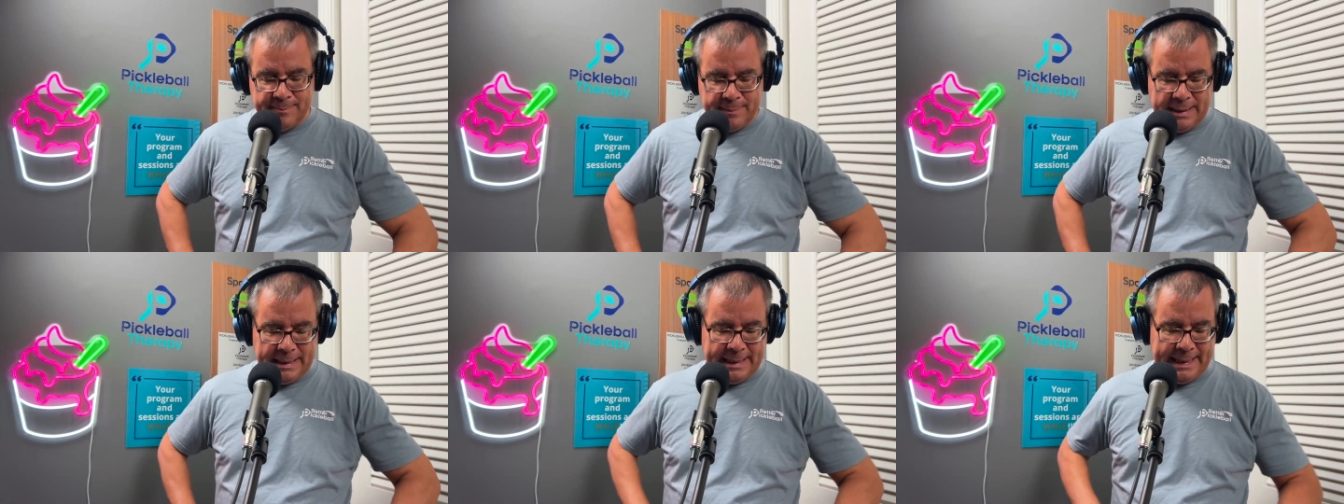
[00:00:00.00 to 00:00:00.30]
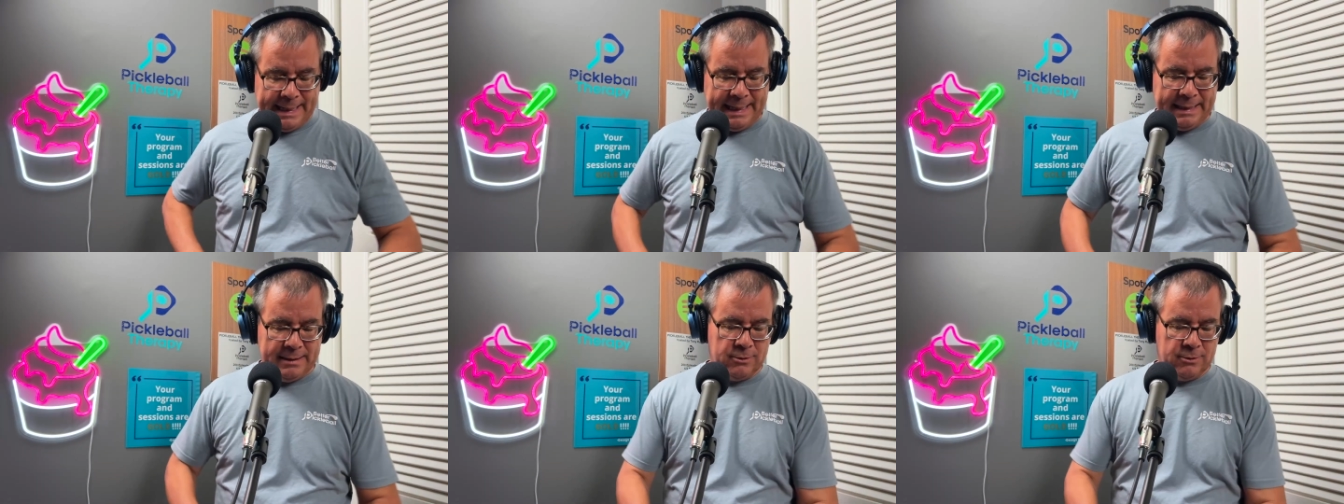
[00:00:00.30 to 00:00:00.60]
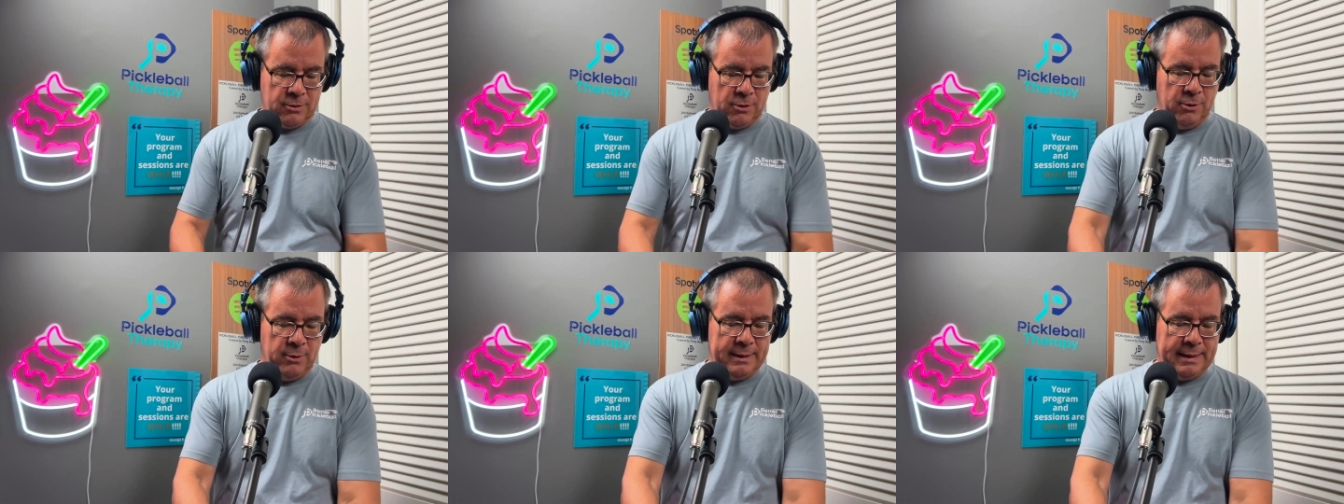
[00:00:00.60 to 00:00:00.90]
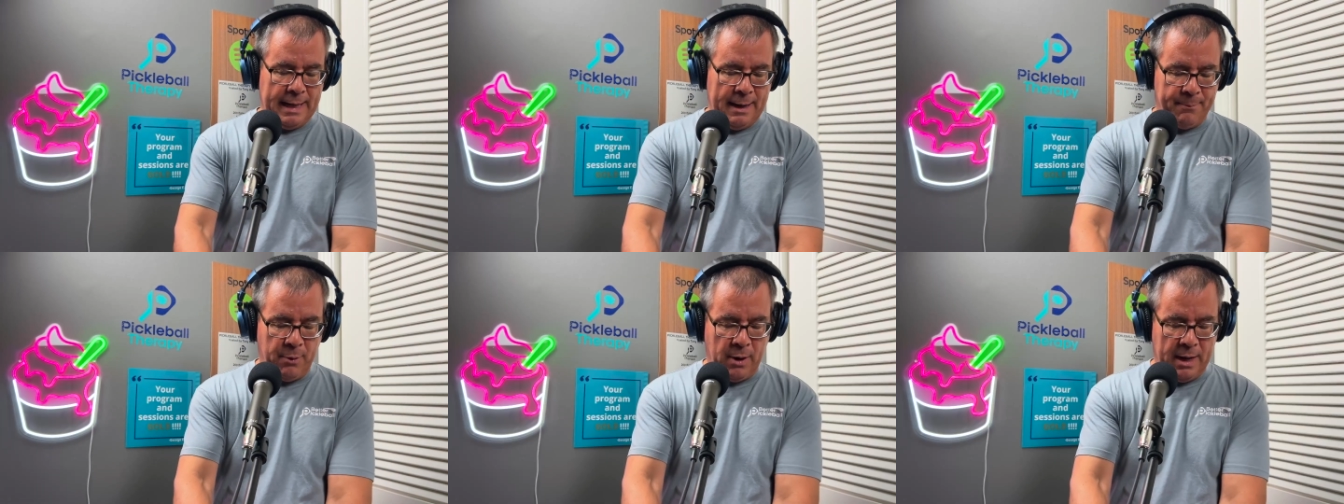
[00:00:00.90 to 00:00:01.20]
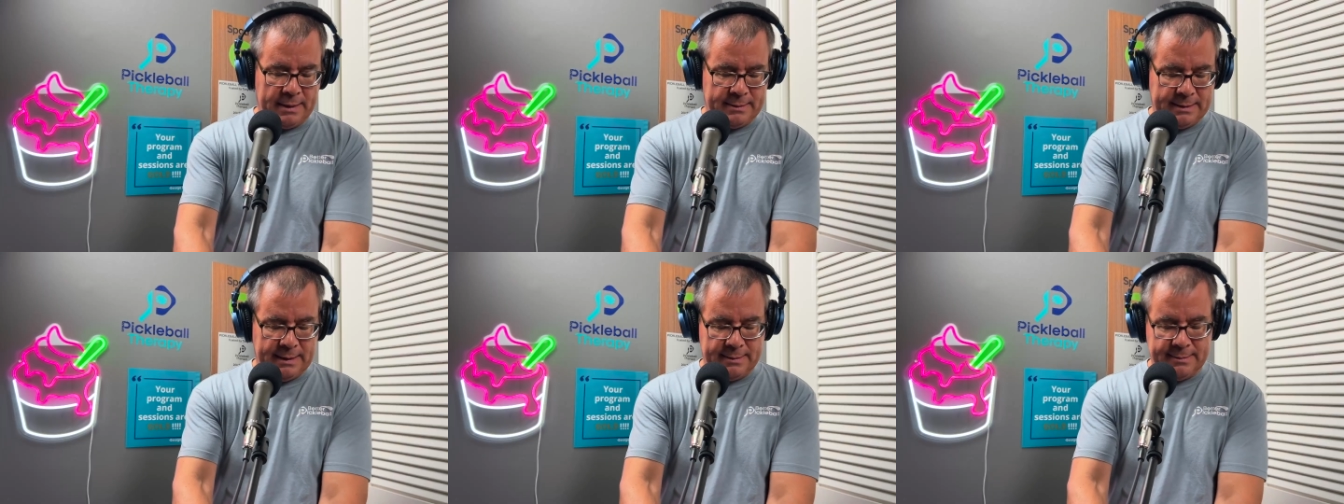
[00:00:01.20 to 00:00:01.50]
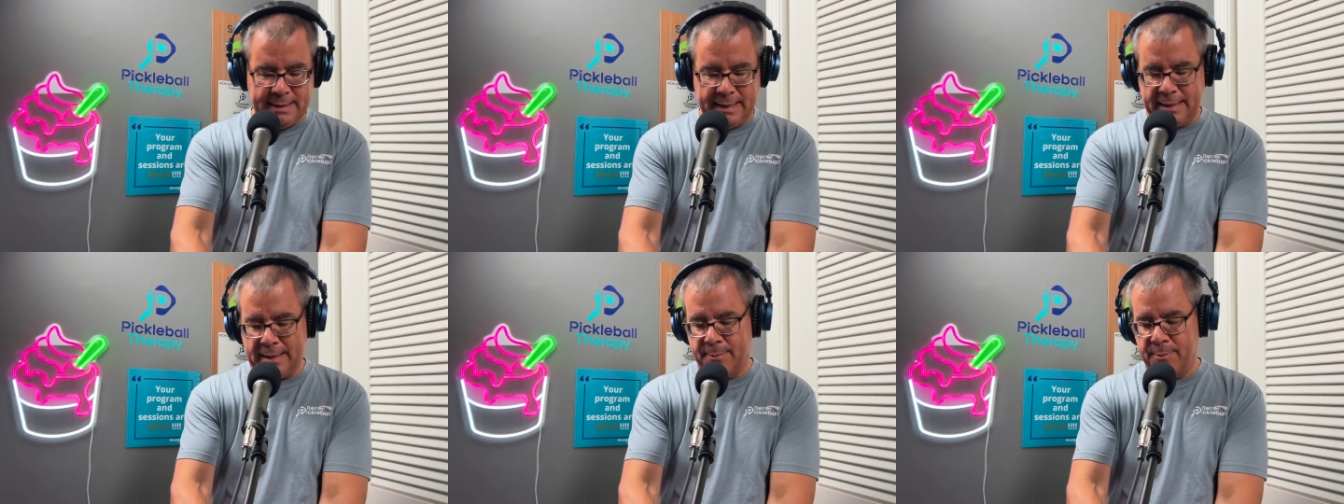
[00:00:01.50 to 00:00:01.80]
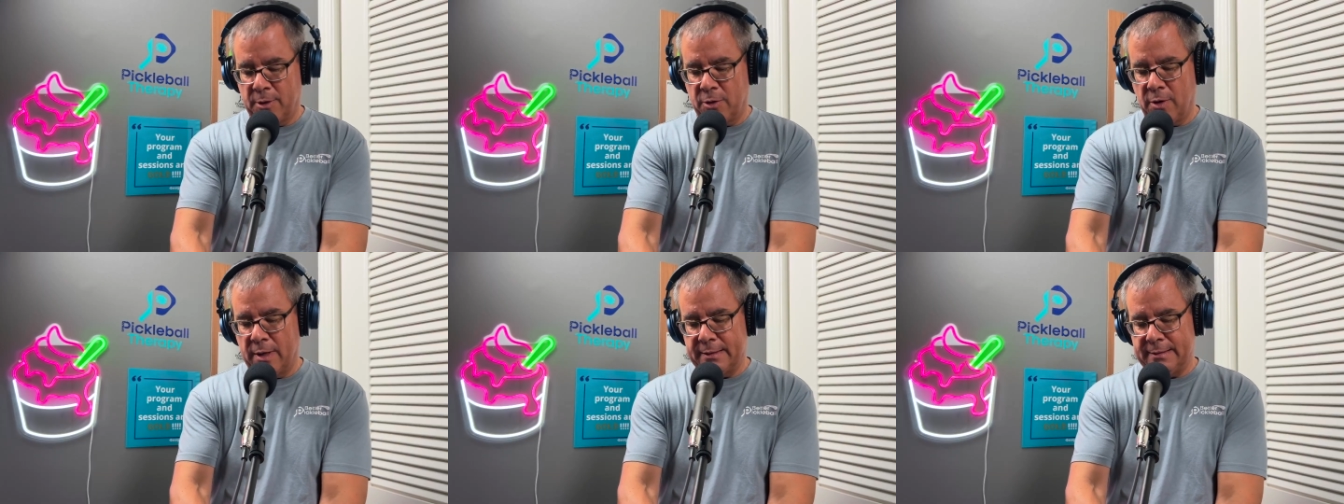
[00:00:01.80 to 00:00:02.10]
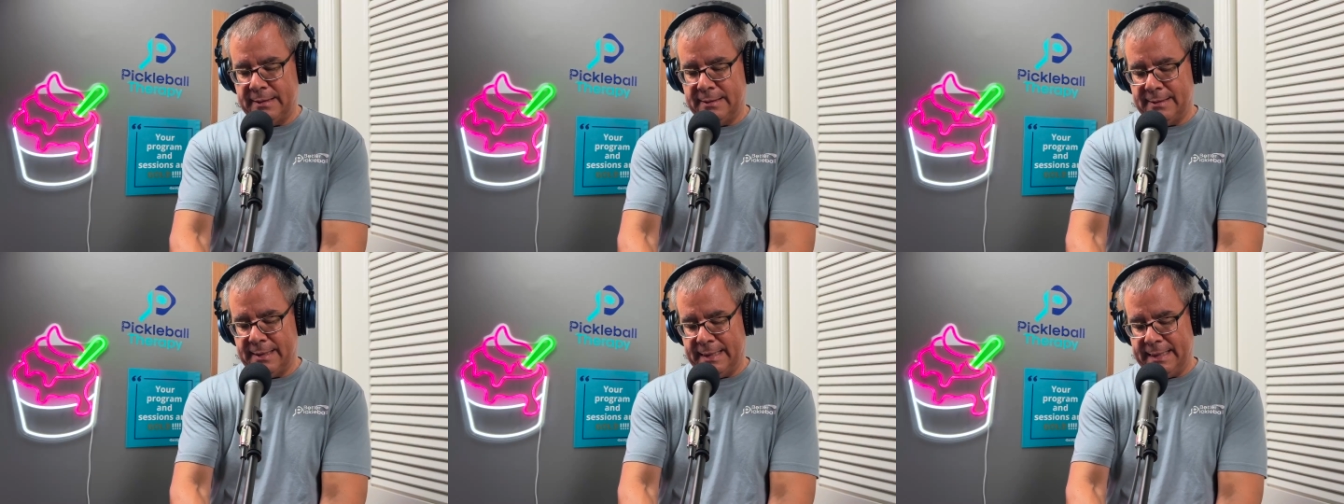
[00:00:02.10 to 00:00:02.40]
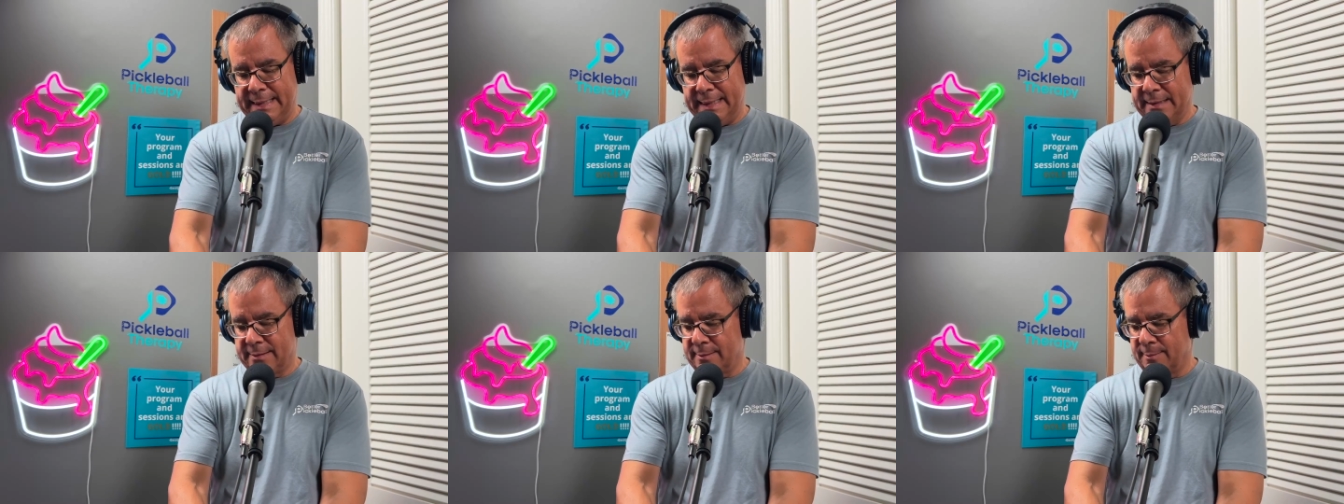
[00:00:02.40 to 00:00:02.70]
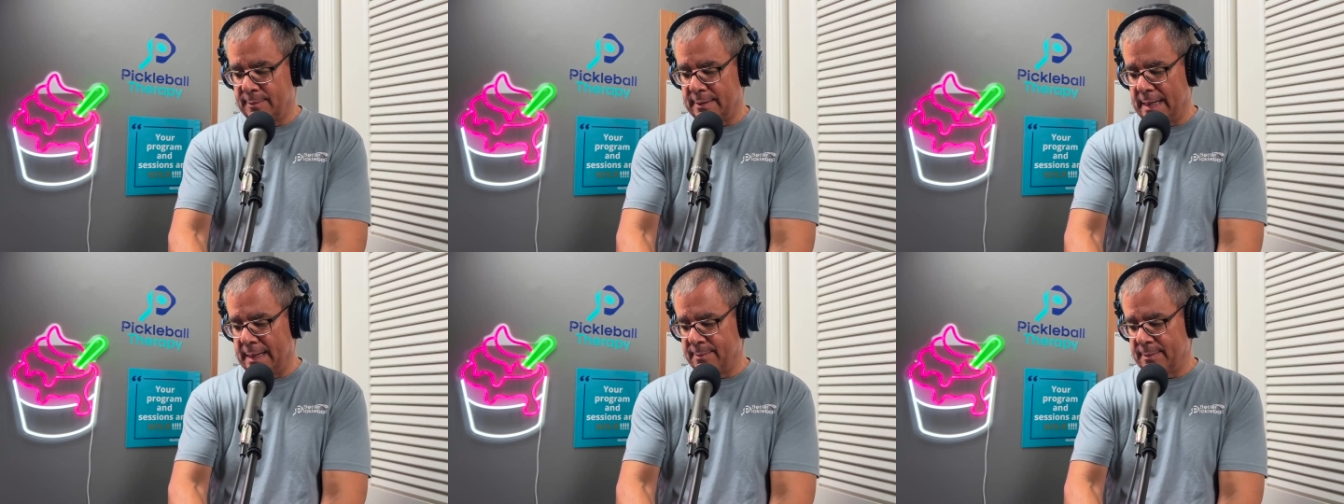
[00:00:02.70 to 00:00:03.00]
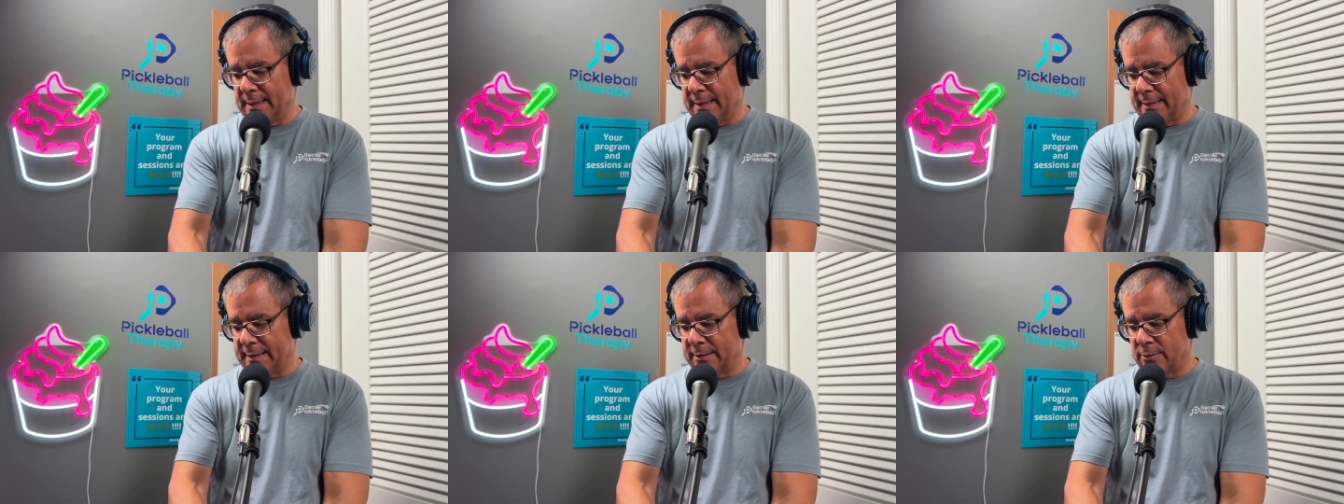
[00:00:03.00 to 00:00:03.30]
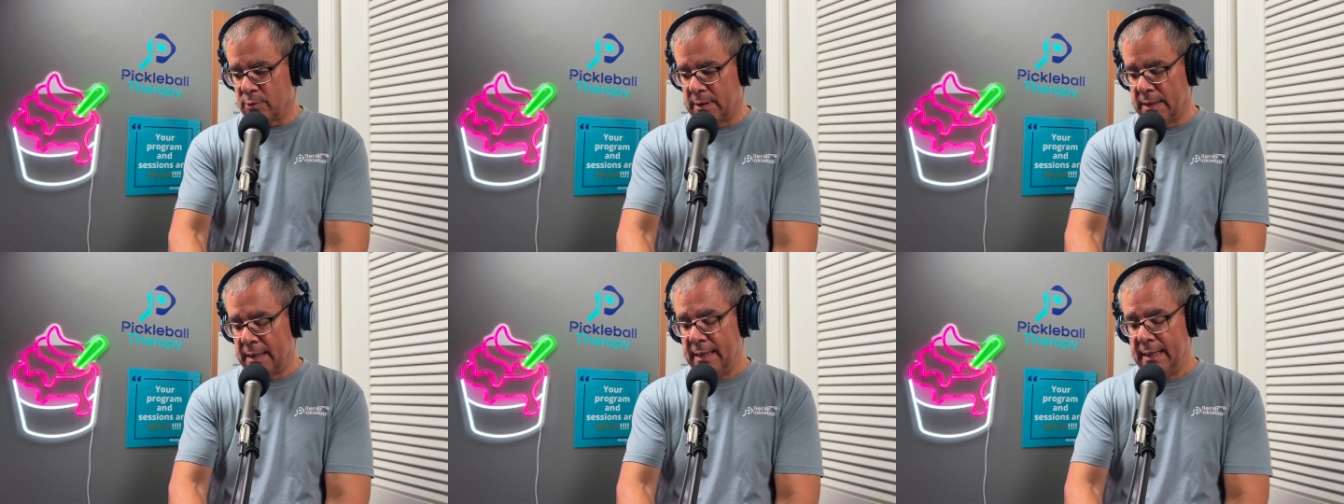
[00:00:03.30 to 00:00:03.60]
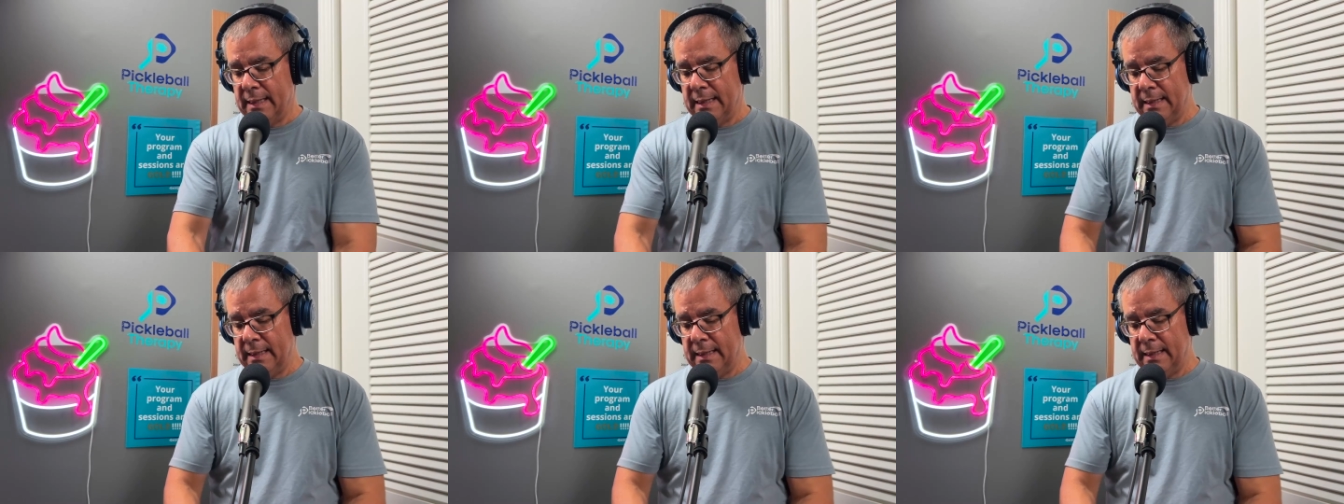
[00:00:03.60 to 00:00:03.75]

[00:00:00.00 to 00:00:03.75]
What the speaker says: And so in that process, I come across these ideas sometimes like this one